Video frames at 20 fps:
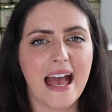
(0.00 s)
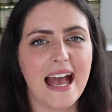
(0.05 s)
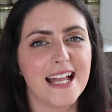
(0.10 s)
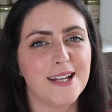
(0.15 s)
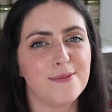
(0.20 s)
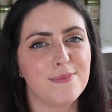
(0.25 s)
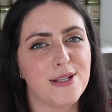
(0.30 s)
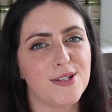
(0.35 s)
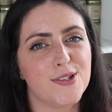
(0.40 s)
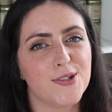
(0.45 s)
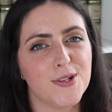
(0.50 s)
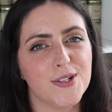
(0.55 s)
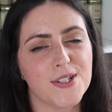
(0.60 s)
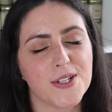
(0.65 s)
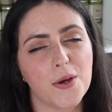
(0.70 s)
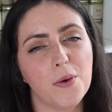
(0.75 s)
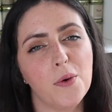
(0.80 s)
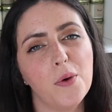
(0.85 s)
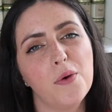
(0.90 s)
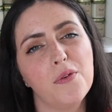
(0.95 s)
And be sure
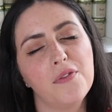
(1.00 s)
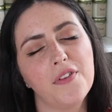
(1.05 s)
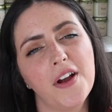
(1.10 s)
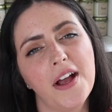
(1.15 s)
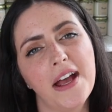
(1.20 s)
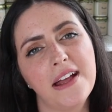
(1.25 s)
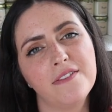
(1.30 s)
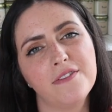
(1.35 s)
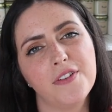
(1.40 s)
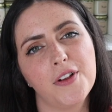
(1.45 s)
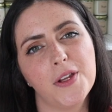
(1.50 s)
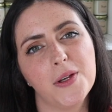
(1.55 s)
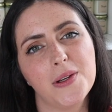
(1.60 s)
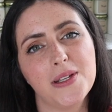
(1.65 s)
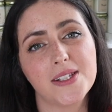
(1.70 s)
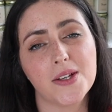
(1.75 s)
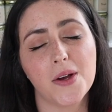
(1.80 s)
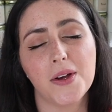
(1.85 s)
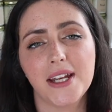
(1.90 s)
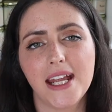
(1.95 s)
to go over and follow
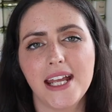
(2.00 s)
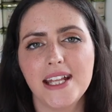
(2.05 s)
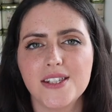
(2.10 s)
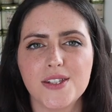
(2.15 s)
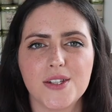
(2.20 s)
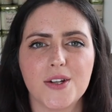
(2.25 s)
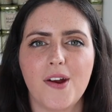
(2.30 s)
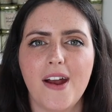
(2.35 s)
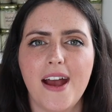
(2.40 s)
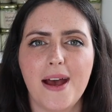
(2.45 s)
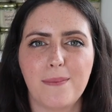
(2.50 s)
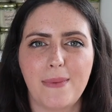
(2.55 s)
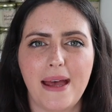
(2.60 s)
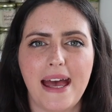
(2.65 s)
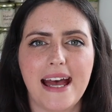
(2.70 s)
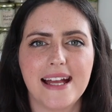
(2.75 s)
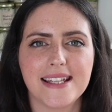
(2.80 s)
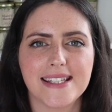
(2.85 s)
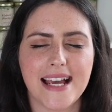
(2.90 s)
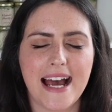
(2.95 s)
us on Instagram
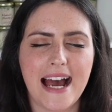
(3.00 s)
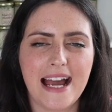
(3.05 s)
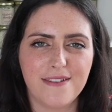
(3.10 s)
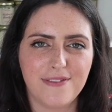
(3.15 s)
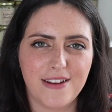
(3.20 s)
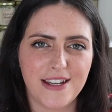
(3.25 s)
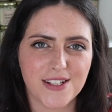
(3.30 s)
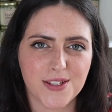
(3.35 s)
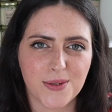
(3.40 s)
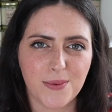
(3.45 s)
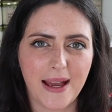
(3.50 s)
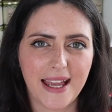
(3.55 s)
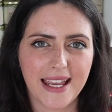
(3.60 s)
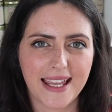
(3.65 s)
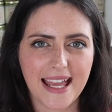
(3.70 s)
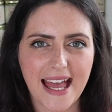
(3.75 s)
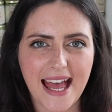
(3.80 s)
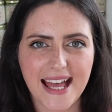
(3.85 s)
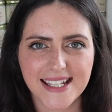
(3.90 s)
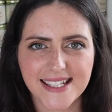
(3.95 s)
at
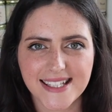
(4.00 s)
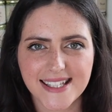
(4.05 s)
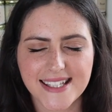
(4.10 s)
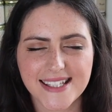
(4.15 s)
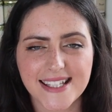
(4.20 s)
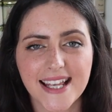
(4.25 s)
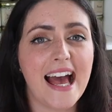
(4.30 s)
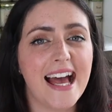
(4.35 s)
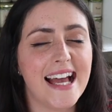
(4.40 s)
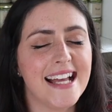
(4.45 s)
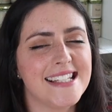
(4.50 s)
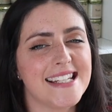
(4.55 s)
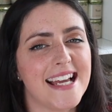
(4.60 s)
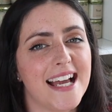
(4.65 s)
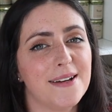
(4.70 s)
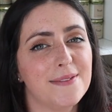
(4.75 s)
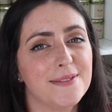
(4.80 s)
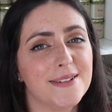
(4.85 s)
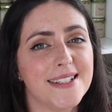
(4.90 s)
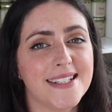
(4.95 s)
ivyandtwinecandles, and
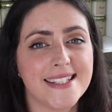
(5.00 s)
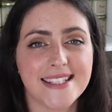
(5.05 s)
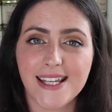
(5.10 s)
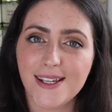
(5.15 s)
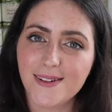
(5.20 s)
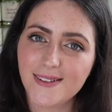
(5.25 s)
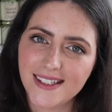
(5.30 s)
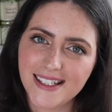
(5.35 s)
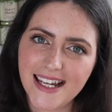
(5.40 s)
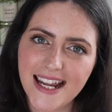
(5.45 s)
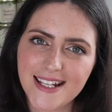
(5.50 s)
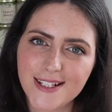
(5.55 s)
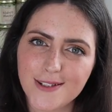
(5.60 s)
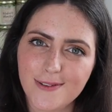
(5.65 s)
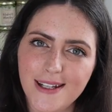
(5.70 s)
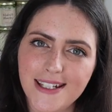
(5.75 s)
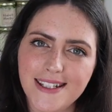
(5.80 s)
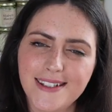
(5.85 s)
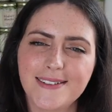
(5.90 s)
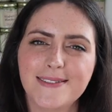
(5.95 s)
I will see you in the next
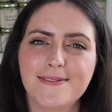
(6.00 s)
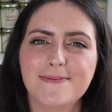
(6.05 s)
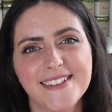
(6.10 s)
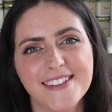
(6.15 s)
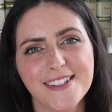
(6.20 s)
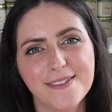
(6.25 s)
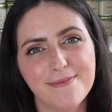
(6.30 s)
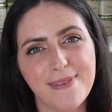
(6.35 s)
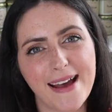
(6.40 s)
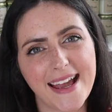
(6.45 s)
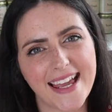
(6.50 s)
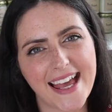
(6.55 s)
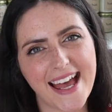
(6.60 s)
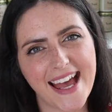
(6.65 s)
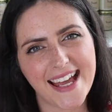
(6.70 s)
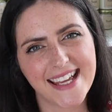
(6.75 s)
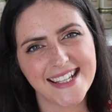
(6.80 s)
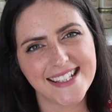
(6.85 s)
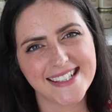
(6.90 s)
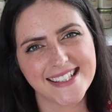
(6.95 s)
one. Bye
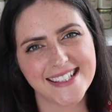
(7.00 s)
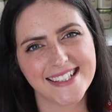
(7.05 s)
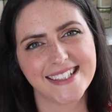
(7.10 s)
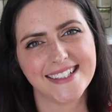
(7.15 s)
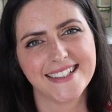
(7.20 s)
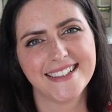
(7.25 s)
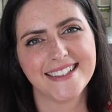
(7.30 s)
guys!